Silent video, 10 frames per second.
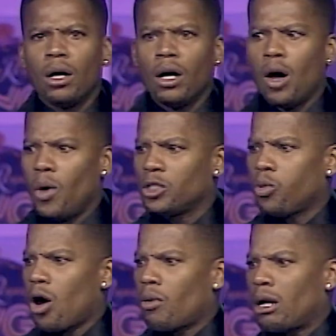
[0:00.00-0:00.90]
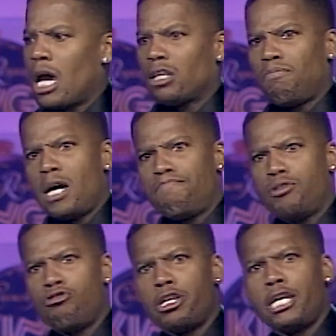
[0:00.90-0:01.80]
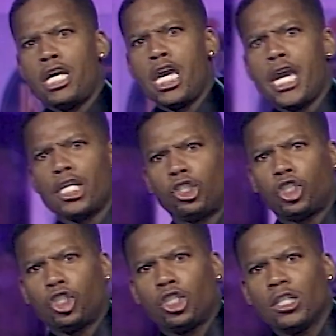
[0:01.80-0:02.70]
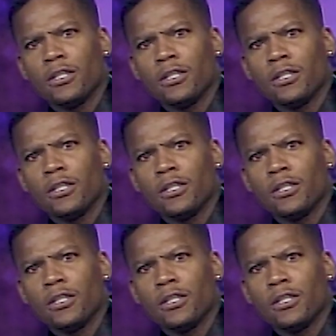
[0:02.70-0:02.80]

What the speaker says: Always walk around the house, my booty itch.